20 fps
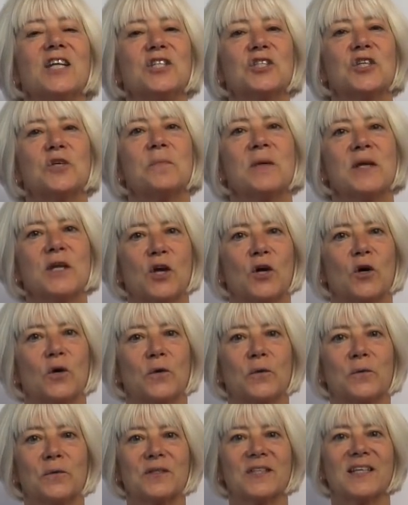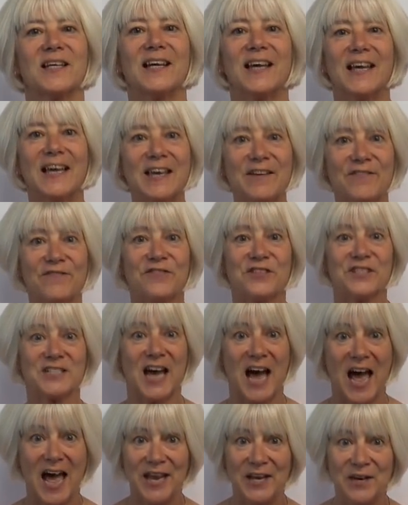should be called
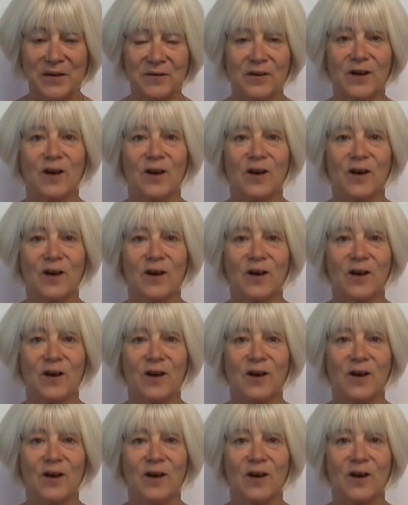If10